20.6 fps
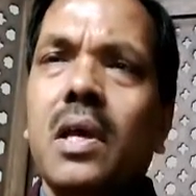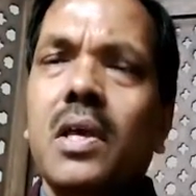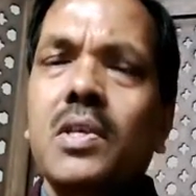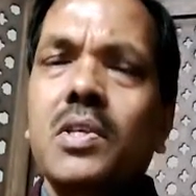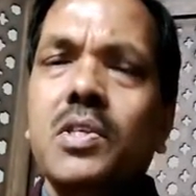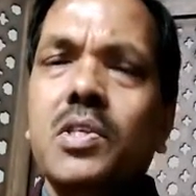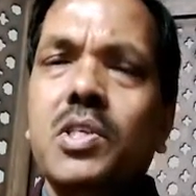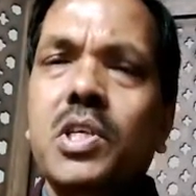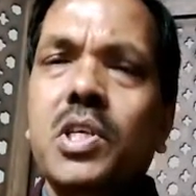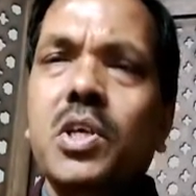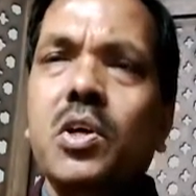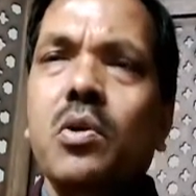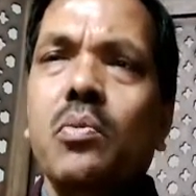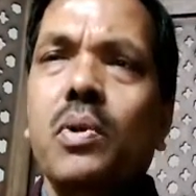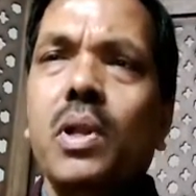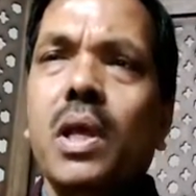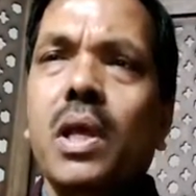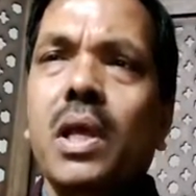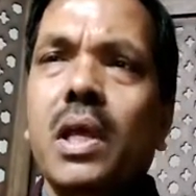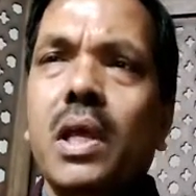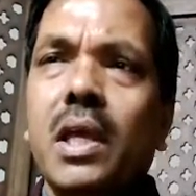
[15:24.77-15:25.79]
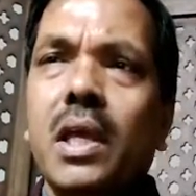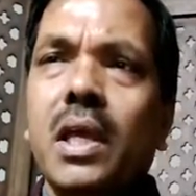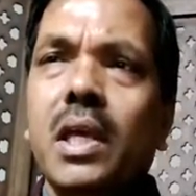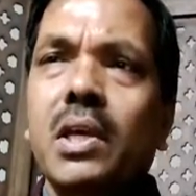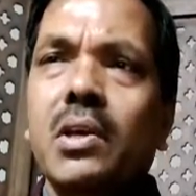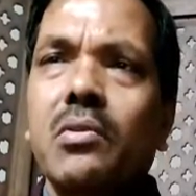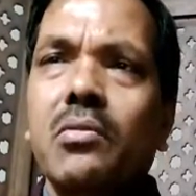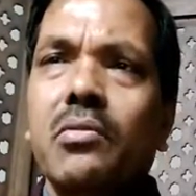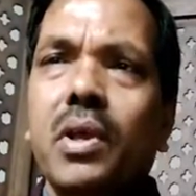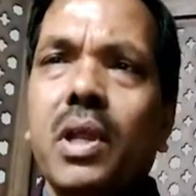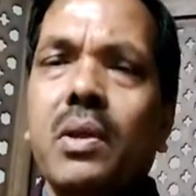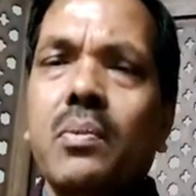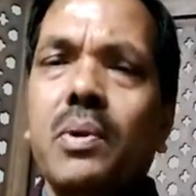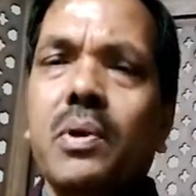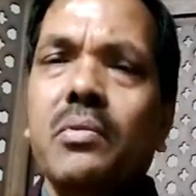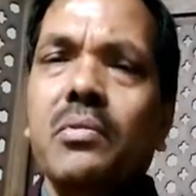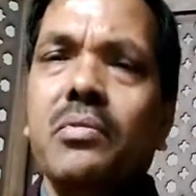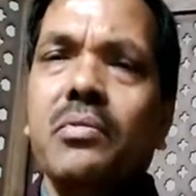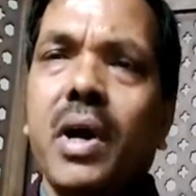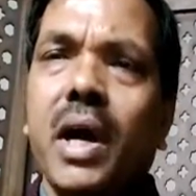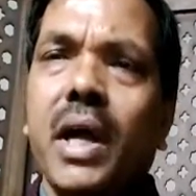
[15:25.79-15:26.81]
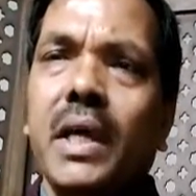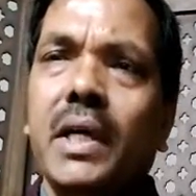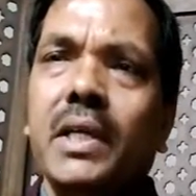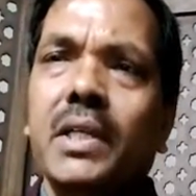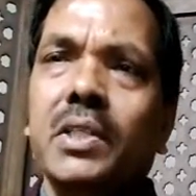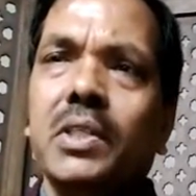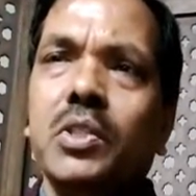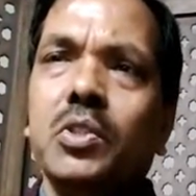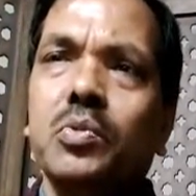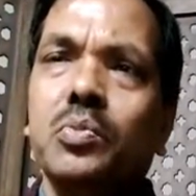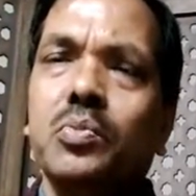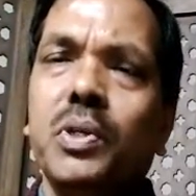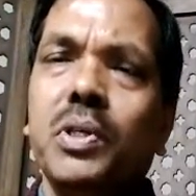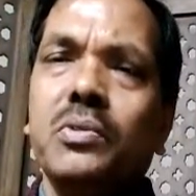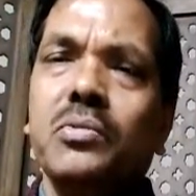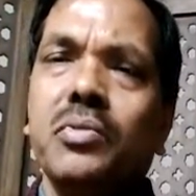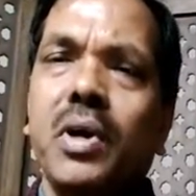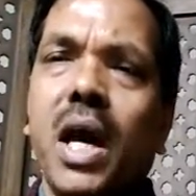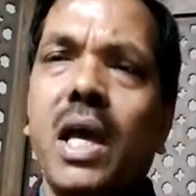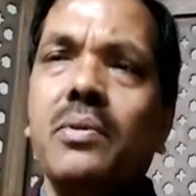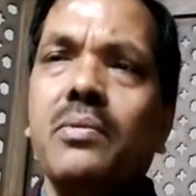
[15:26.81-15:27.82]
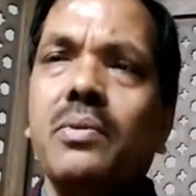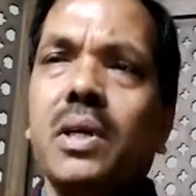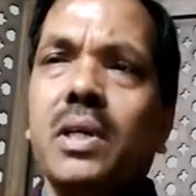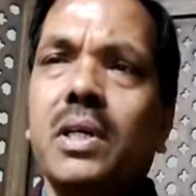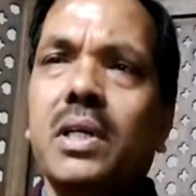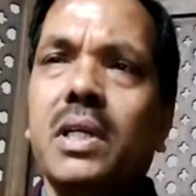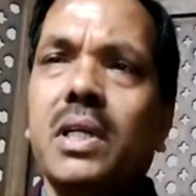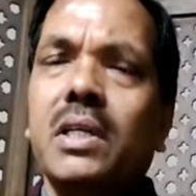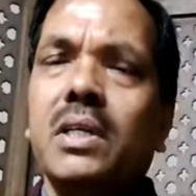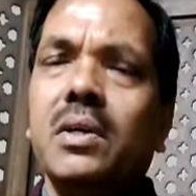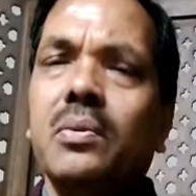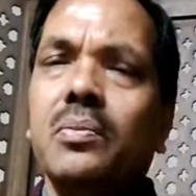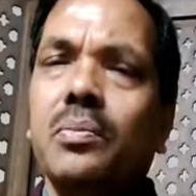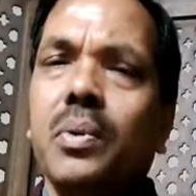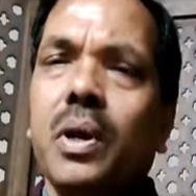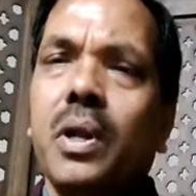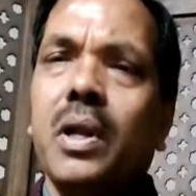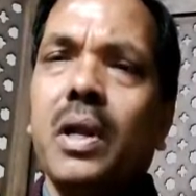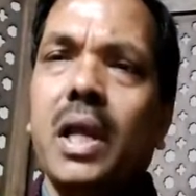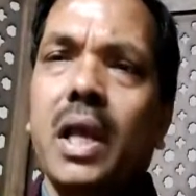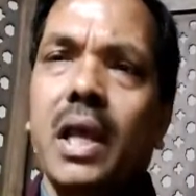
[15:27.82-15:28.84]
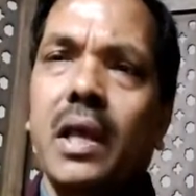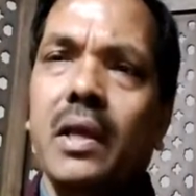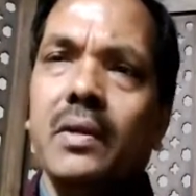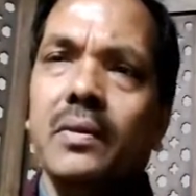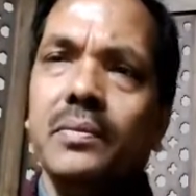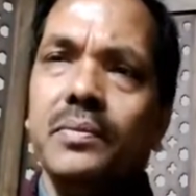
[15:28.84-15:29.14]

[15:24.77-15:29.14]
she oblique he will be fined rupees 500 per day.